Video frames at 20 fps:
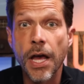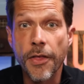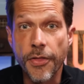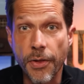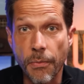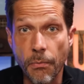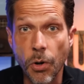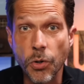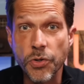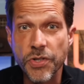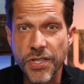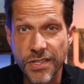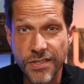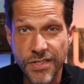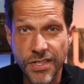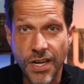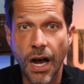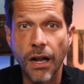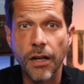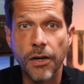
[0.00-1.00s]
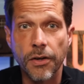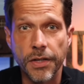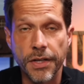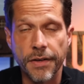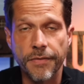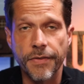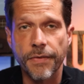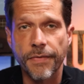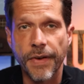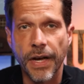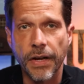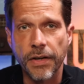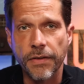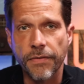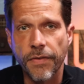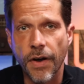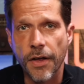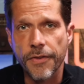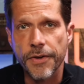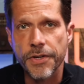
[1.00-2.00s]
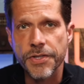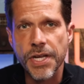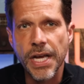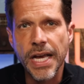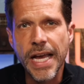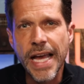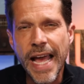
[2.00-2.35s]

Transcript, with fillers: the most scholarly of the Founding Fathers,